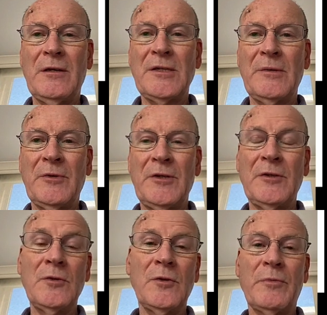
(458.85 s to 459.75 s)
some of the
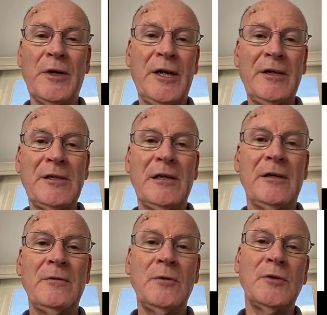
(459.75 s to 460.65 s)
Google products
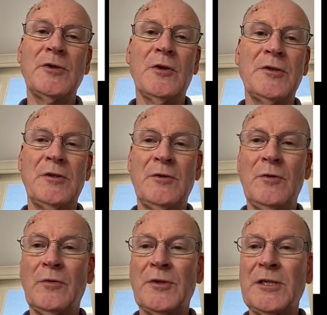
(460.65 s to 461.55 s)
like Google Docs and
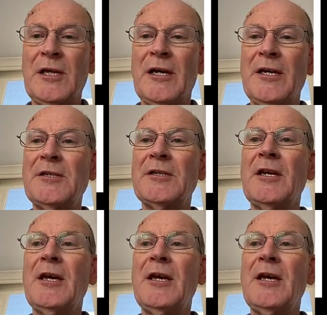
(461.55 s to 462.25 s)
Google Slides.